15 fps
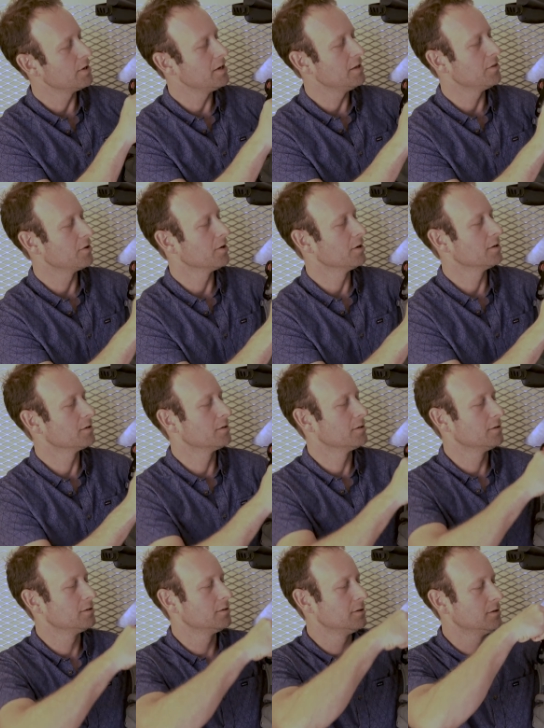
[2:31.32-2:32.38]
can either
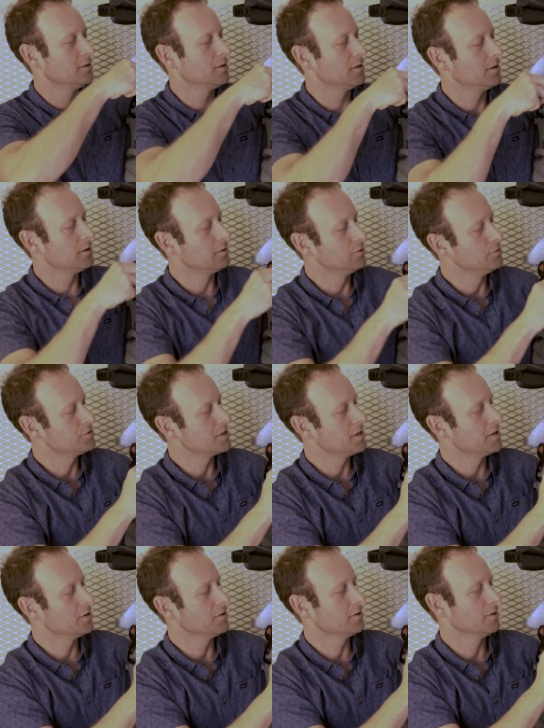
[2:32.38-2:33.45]

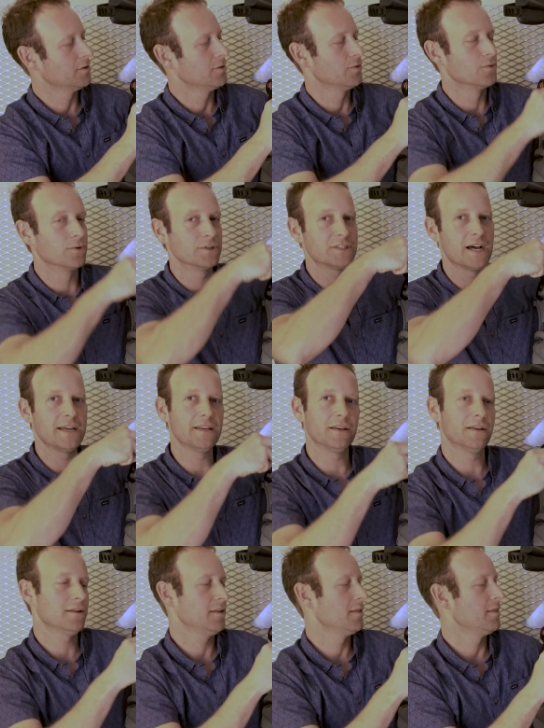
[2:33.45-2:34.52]
loosen or
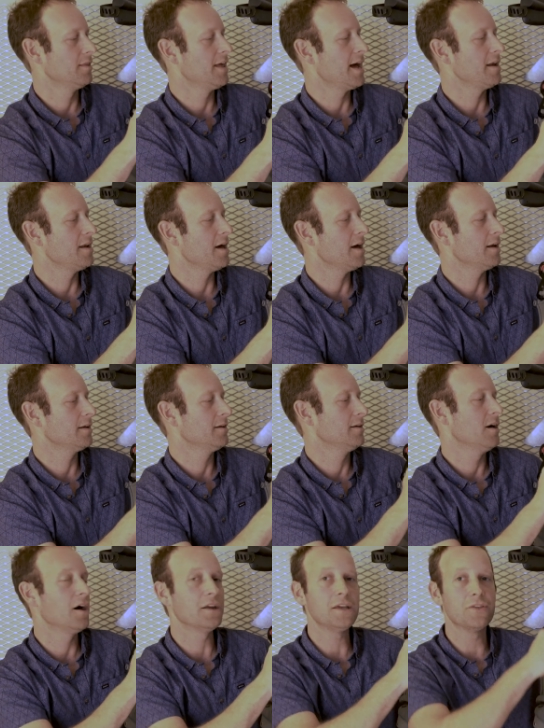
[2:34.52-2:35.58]
tighten that nut
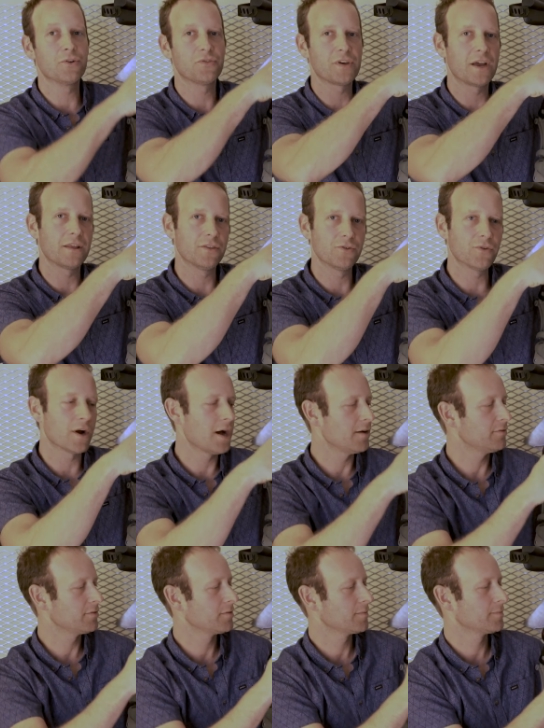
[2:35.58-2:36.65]
on either side of the
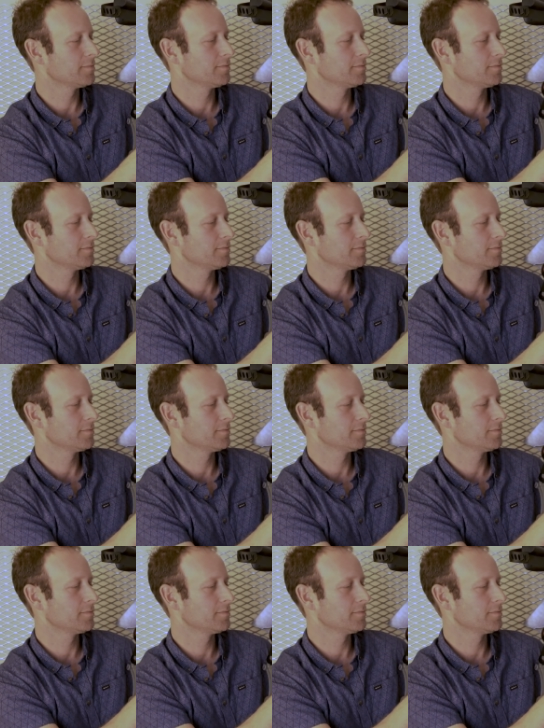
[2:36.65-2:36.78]
drive.